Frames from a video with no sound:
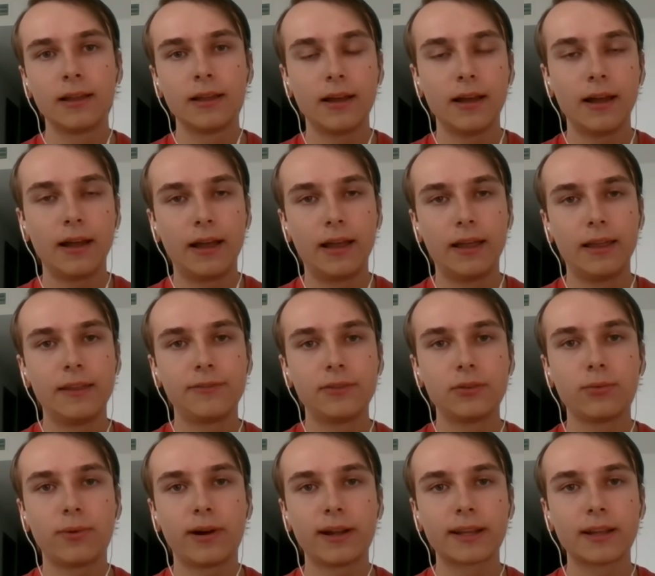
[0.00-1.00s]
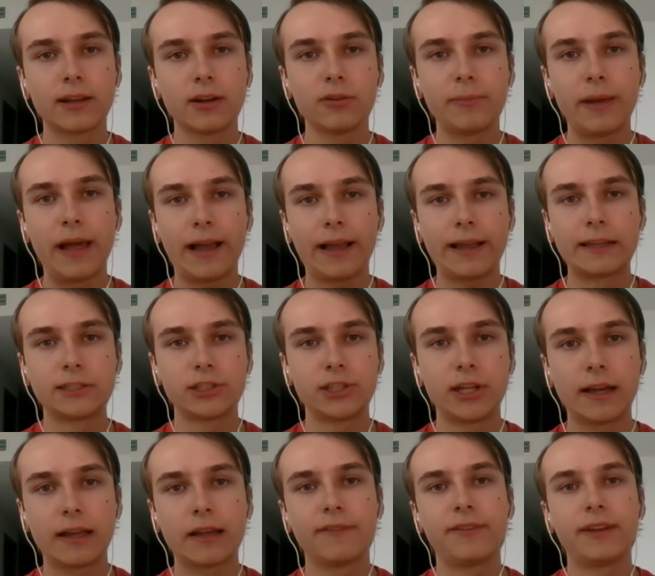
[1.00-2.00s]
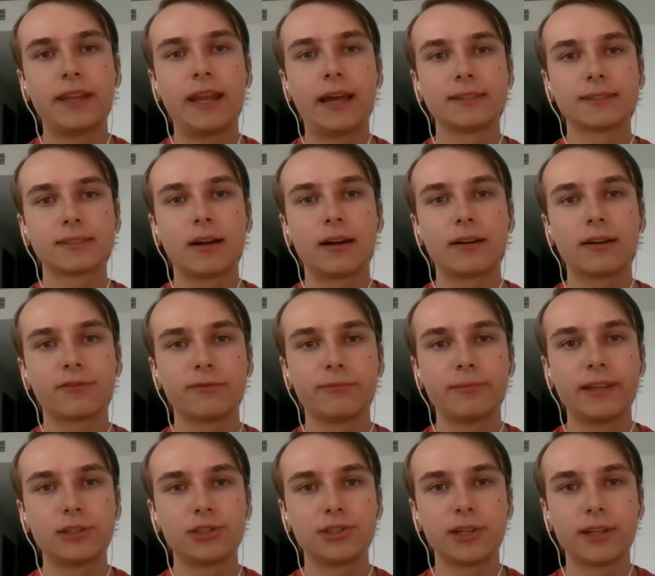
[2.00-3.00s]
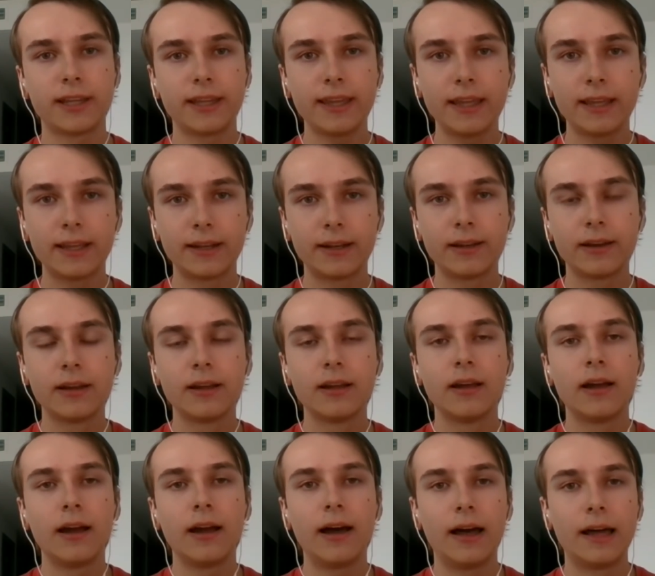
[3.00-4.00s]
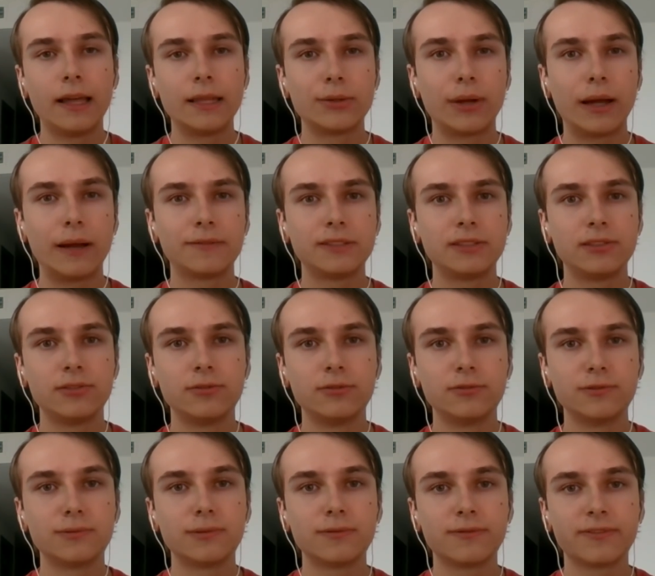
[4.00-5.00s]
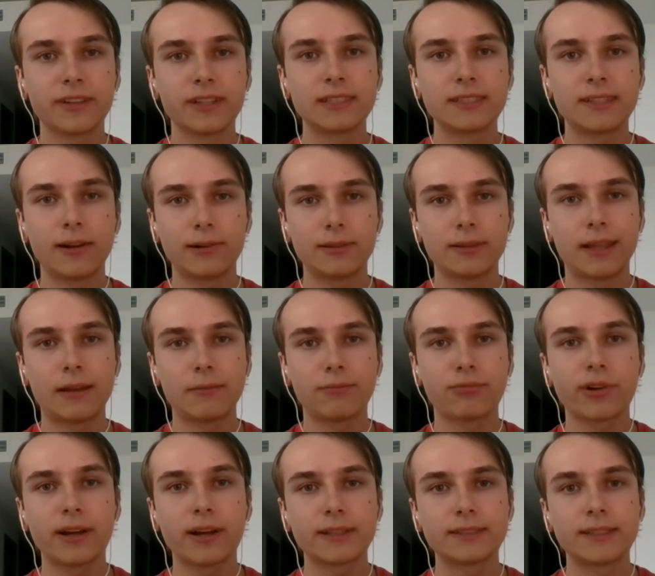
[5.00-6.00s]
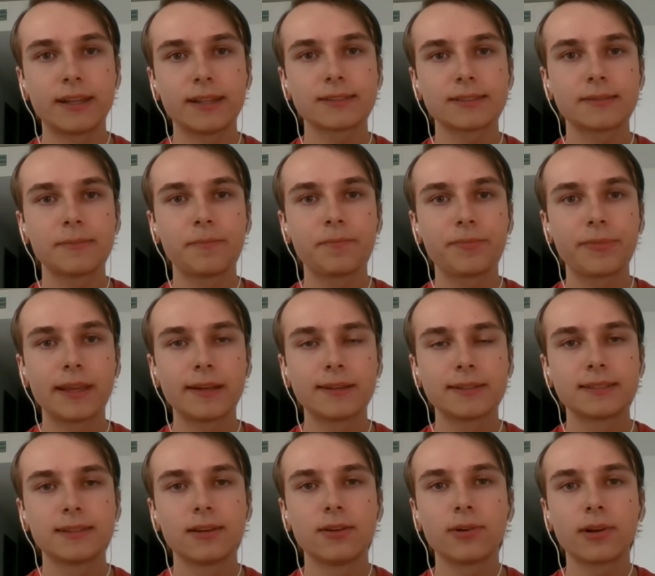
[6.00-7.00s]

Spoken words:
if you want to go back and check if it has confirmation again, you have to restart that process. So